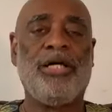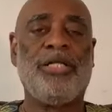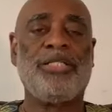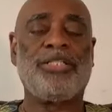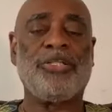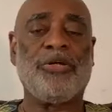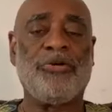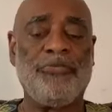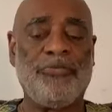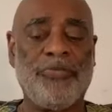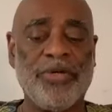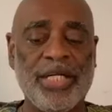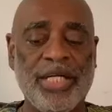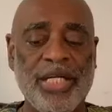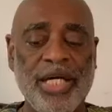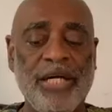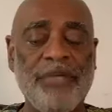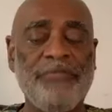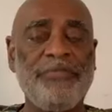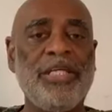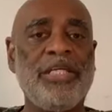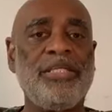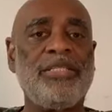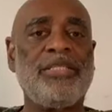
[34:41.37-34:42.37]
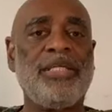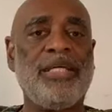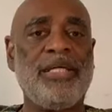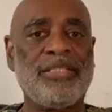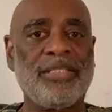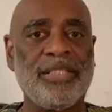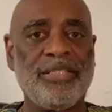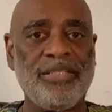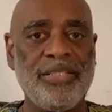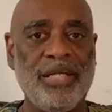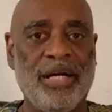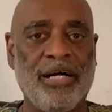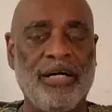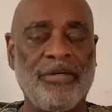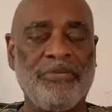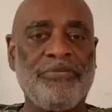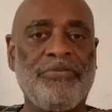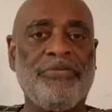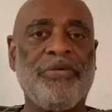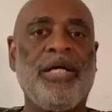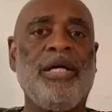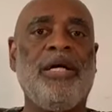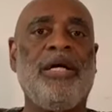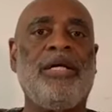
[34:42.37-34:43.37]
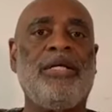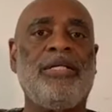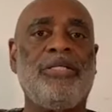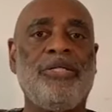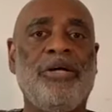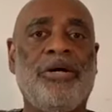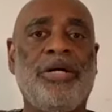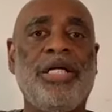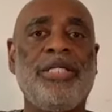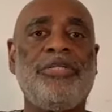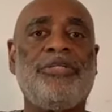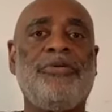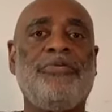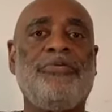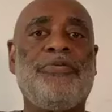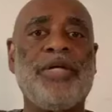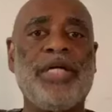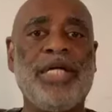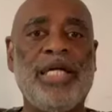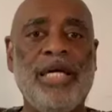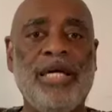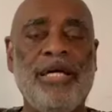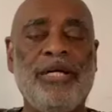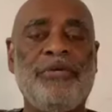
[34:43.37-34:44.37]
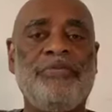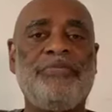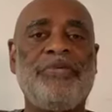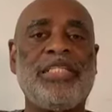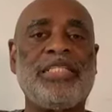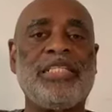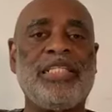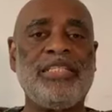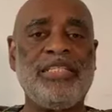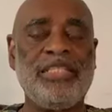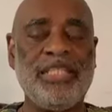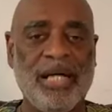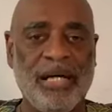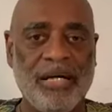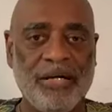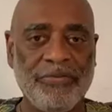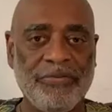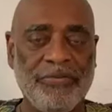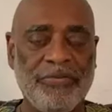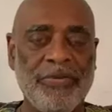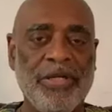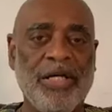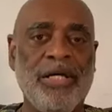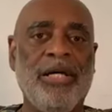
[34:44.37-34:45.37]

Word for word: So forgiveness is enough. Learning to forgive is enough.